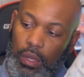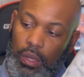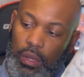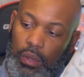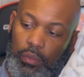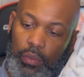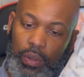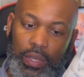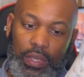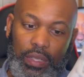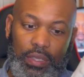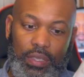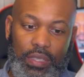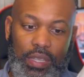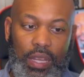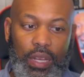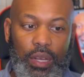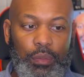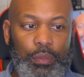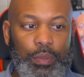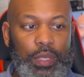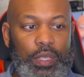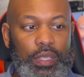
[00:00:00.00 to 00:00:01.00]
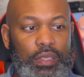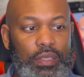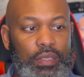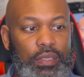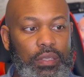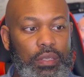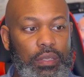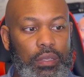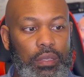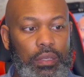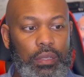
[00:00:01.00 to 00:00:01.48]
way the setup
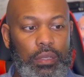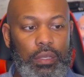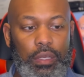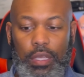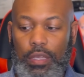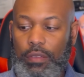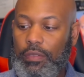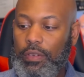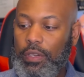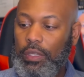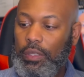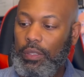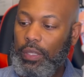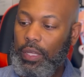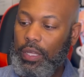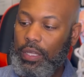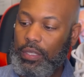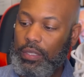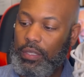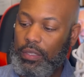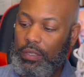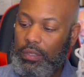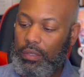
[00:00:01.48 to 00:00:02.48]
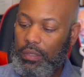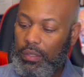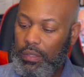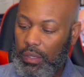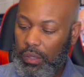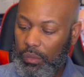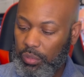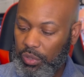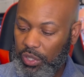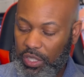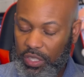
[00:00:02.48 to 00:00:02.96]
is. Even the laces
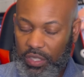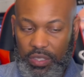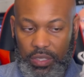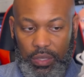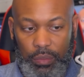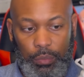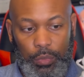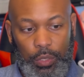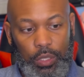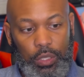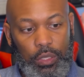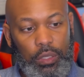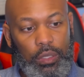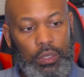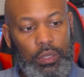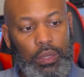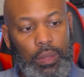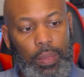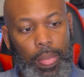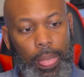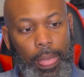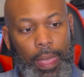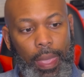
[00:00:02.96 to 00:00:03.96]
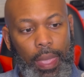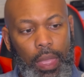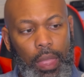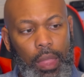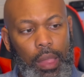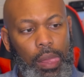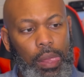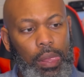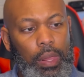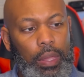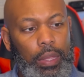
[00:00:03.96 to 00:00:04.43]
are pretty similar
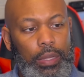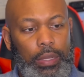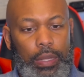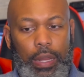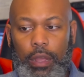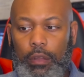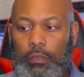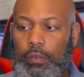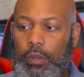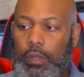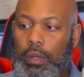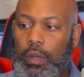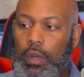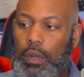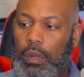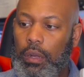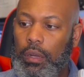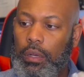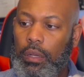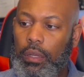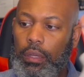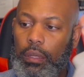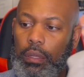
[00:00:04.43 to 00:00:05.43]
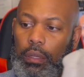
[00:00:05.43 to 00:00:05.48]
in that regard.